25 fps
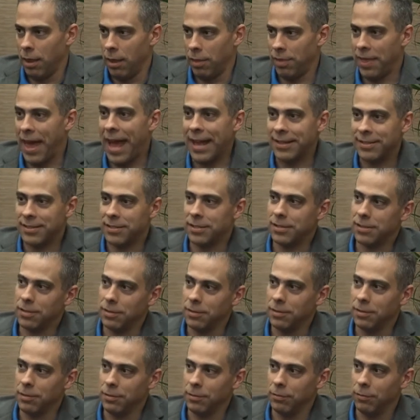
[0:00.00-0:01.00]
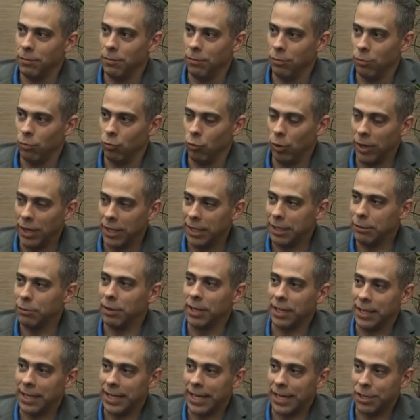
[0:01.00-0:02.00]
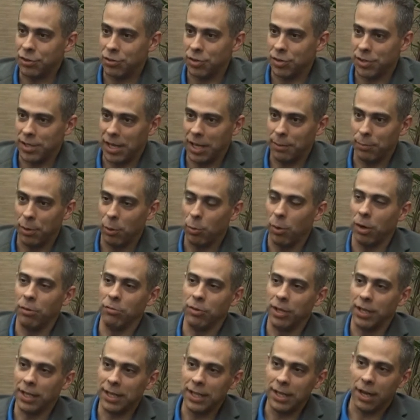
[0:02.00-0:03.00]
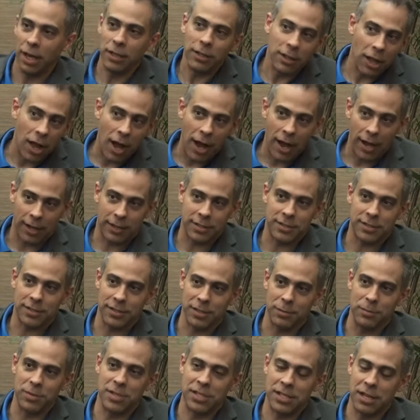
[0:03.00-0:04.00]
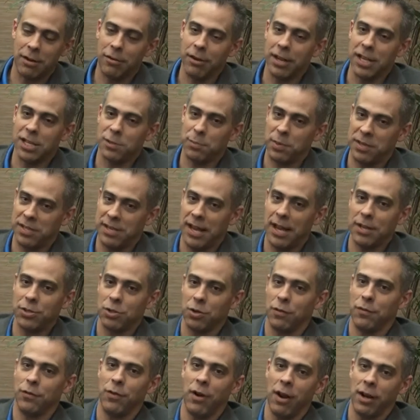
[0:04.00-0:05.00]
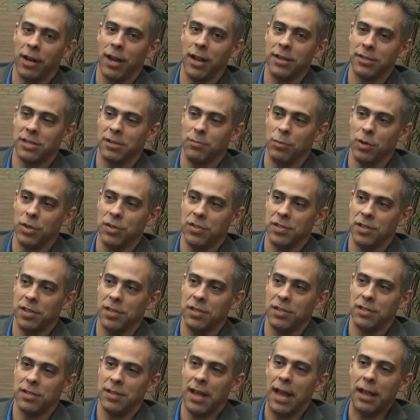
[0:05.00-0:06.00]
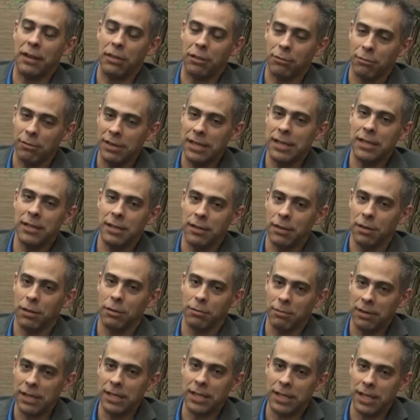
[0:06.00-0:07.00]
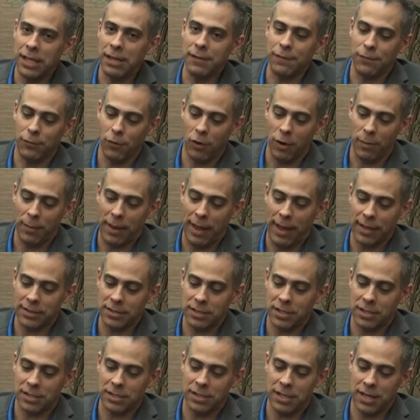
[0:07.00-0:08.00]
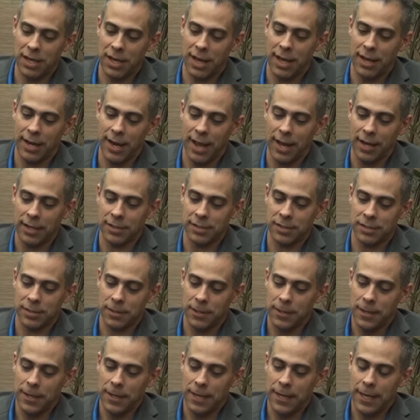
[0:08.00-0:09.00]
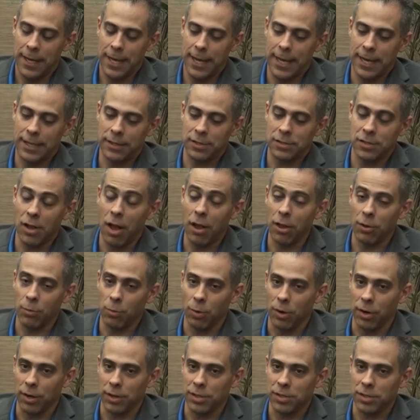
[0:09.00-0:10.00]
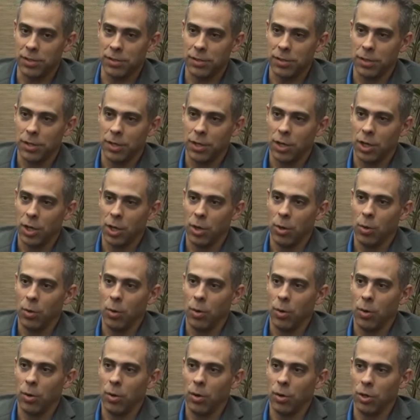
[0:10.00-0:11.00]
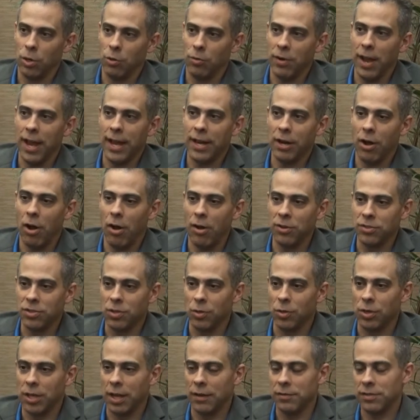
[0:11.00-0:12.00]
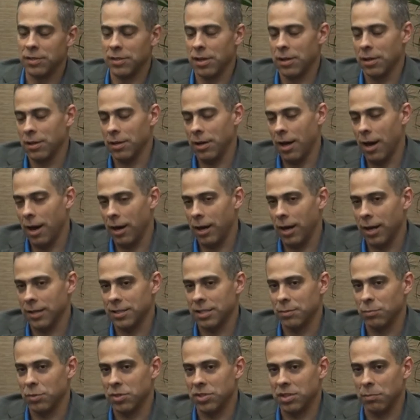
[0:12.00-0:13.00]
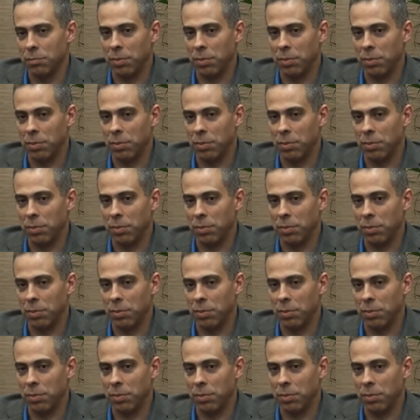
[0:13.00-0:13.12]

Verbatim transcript: That's really, really interesting. But what really unlocks some serious potential for our customers is that three, three key formats, CATIA, N X, and SolidWorks, Unite also gives our customers the